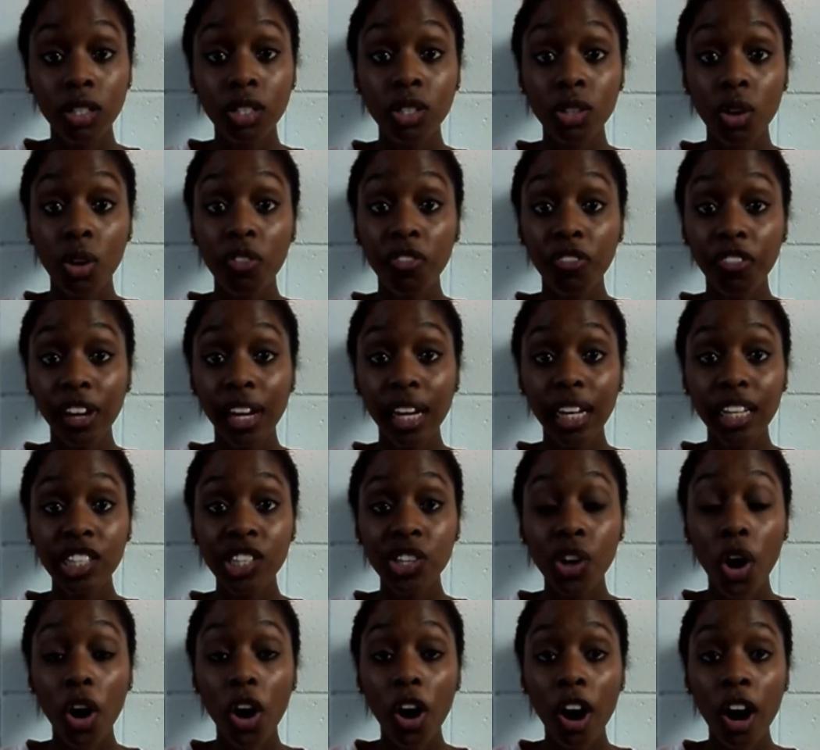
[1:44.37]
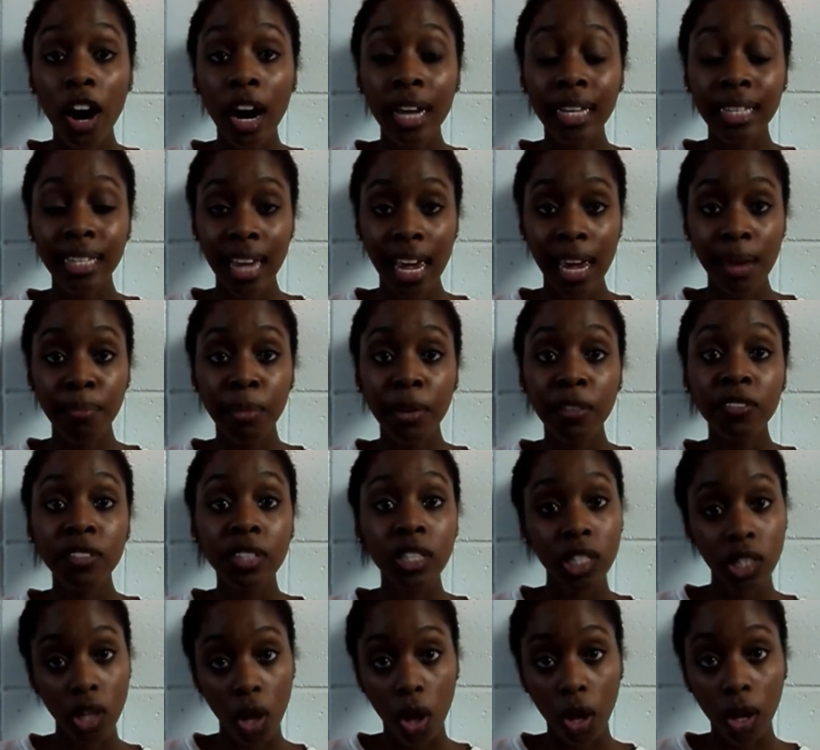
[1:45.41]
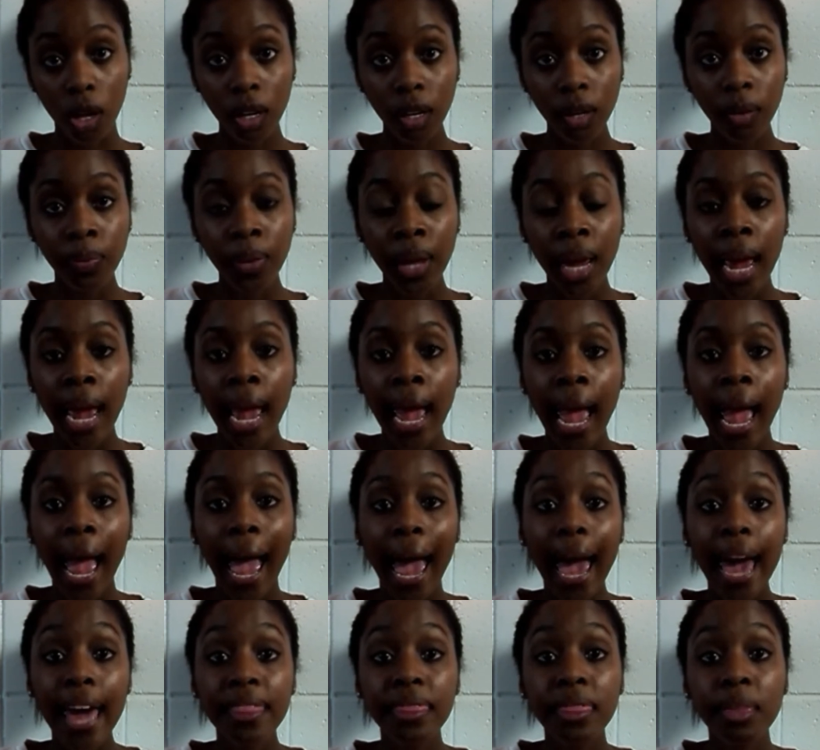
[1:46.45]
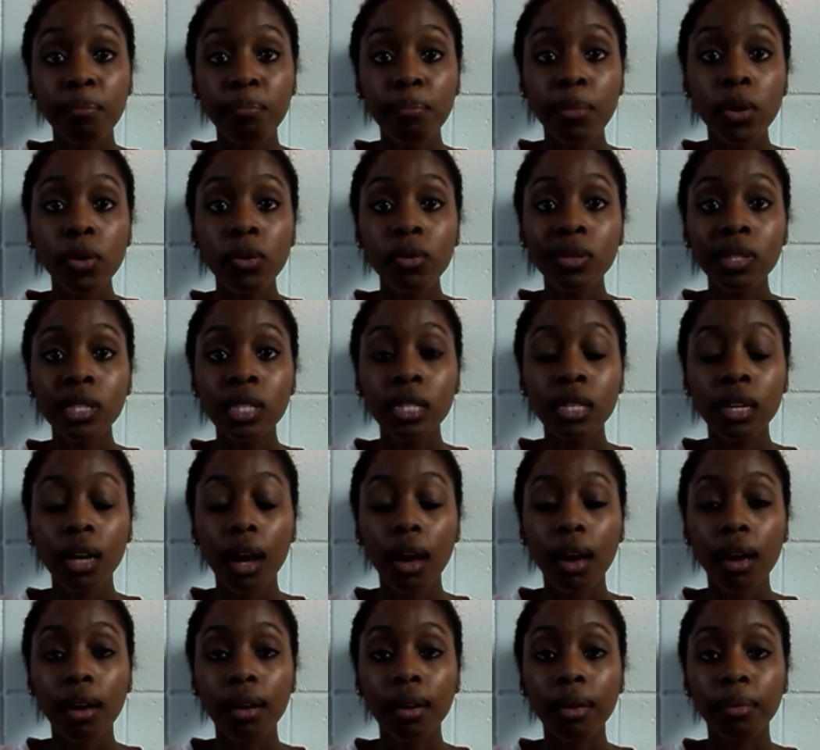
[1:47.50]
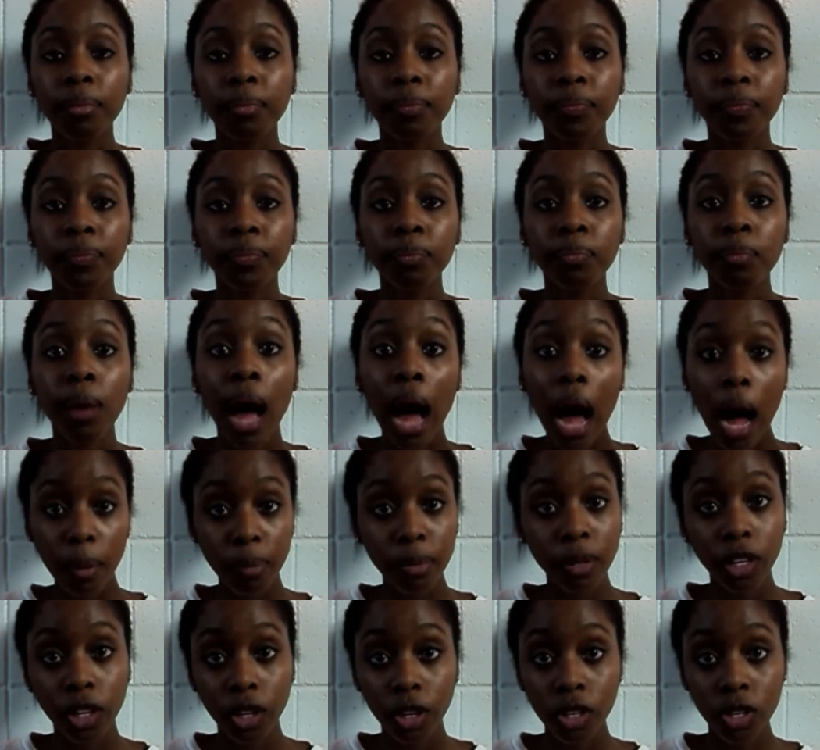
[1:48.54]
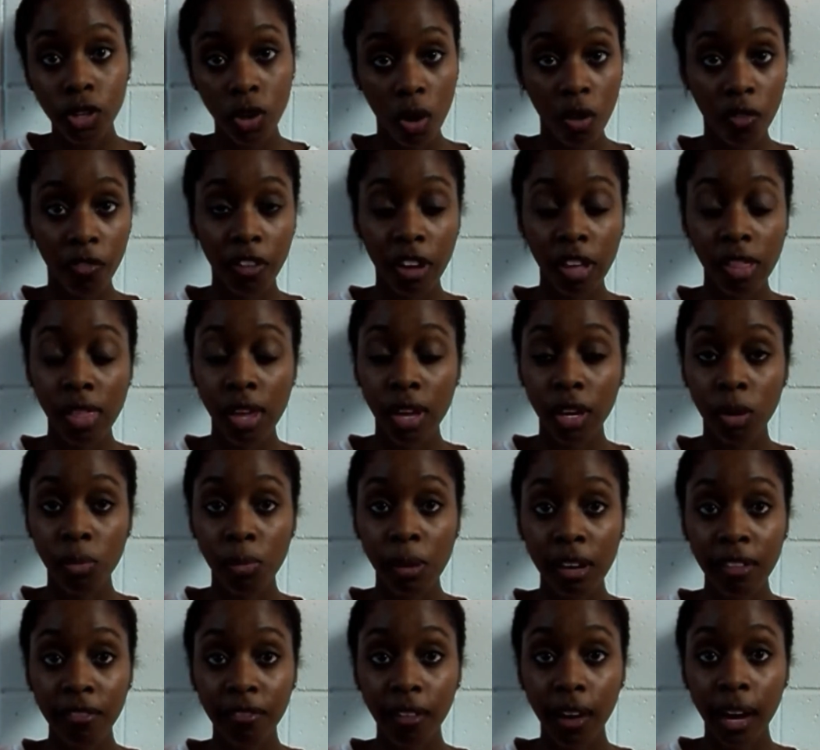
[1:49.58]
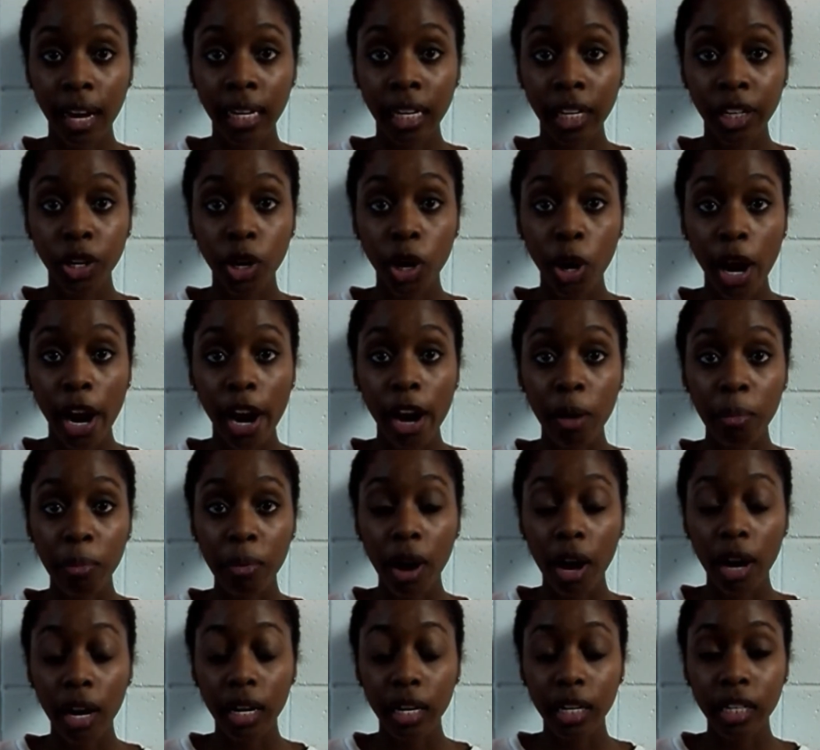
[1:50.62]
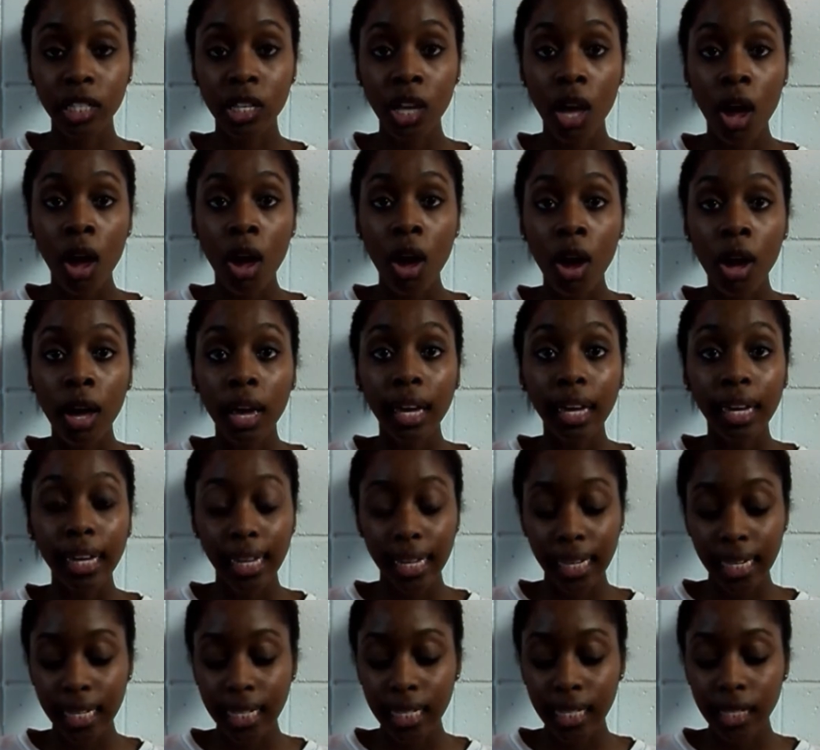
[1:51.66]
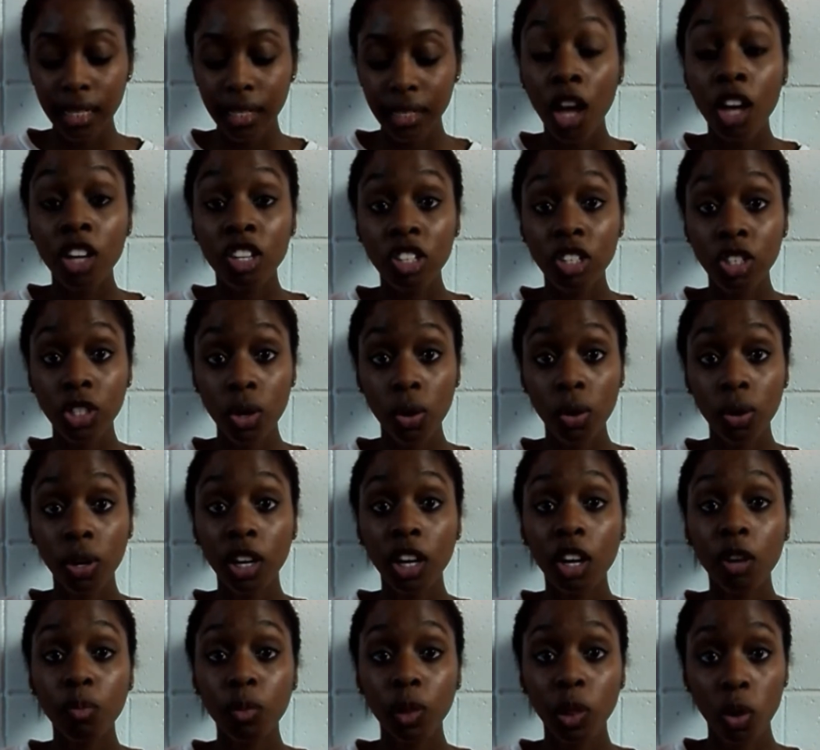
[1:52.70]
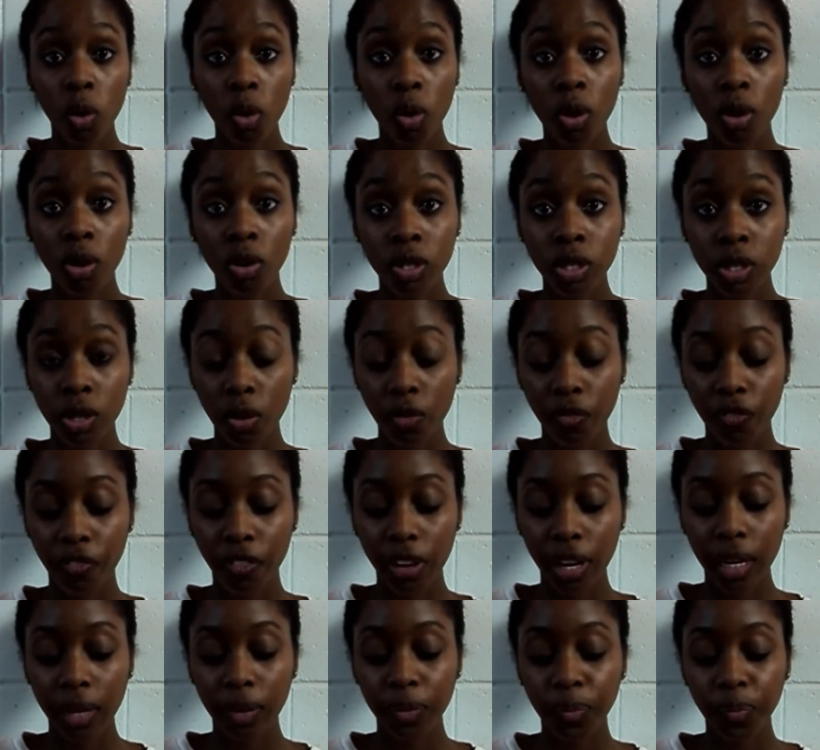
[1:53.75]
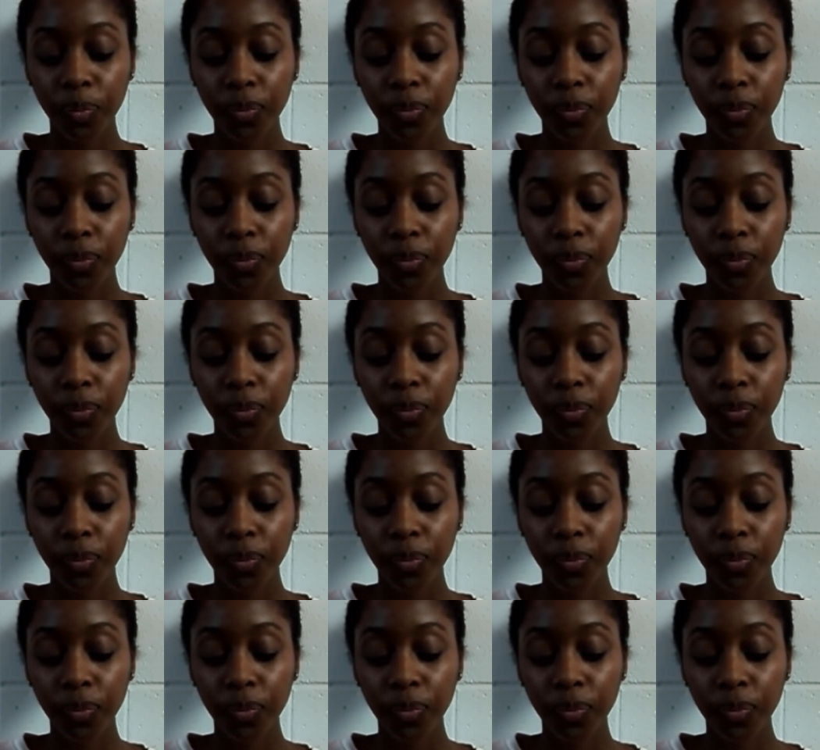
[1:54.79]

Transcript: Sulfates are a type of salt, and the most popular sulfate that you might find in your hair products is sodium lauryl sulfate.